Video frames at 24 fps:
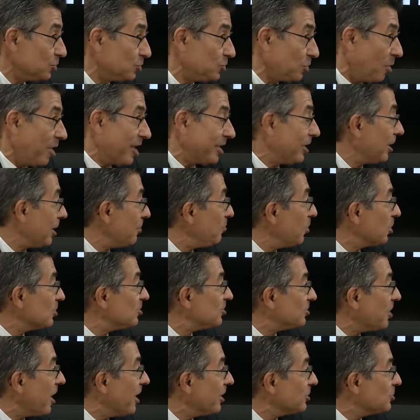So I got up on
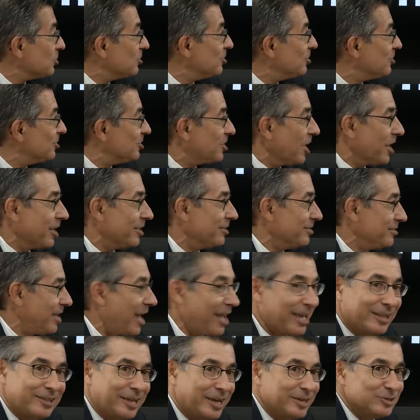stage and said,
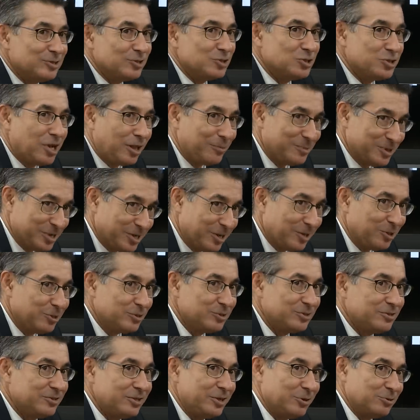hey, ladies and gentlemen,
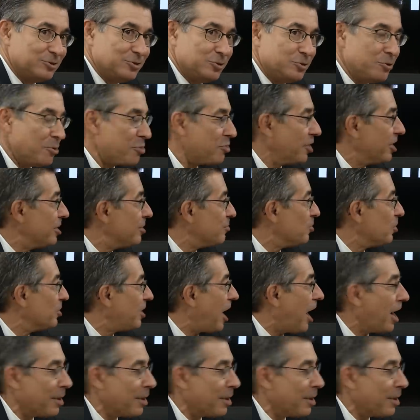dealers, here's the new Thunderbird.